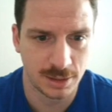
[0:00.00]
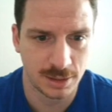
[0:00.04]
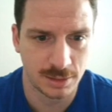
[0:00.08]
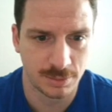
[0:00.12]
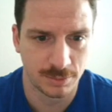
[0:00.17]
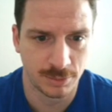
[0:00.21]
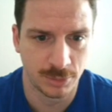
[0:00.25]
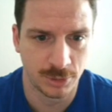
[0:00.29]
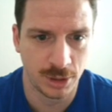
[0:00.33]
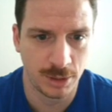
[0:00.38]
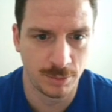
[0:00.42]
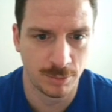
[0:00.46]

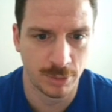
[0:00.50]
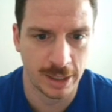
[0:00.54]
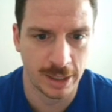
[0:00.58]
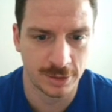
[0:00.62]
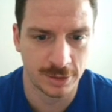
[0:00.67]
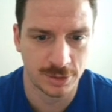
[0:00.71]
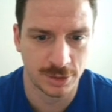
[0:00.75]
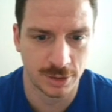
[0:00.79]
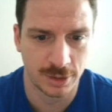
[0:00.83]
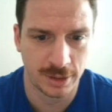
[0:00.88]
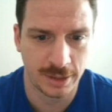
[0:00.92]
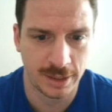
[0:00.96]
Malik Brown's
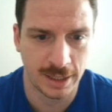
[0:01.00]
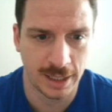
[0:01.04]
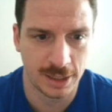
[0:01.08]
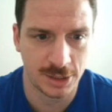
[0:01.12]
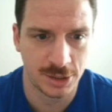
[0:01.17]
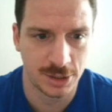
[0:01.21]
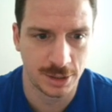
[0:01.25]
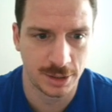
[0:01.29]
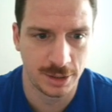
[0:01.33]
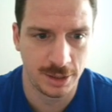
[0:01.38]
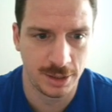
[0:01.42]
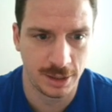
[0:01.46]
going to catch
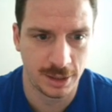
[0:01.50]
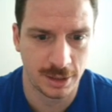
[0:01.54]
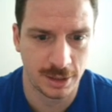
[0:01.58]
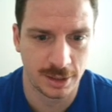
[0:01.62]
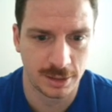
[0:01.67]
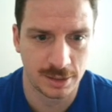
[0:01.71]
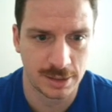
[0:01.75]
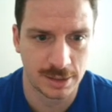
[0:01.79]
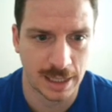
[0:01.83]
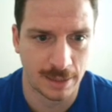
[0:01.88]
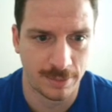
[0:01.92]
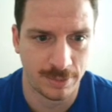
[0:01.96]
it here at
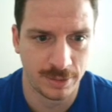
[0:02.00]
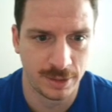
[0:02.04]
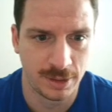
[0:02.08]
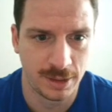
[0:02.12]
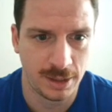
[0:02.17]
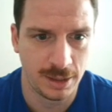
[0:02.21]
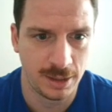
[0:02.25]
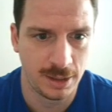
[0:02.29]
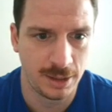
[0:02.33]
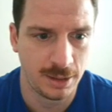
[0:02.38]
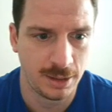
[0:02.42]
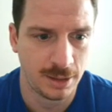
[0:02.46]
the top of the
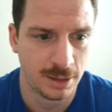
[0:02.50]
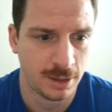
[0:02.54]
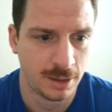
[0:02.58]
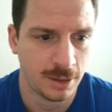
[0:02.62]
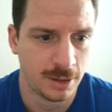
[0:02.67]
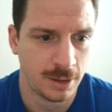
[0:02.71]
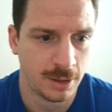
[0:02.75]
key.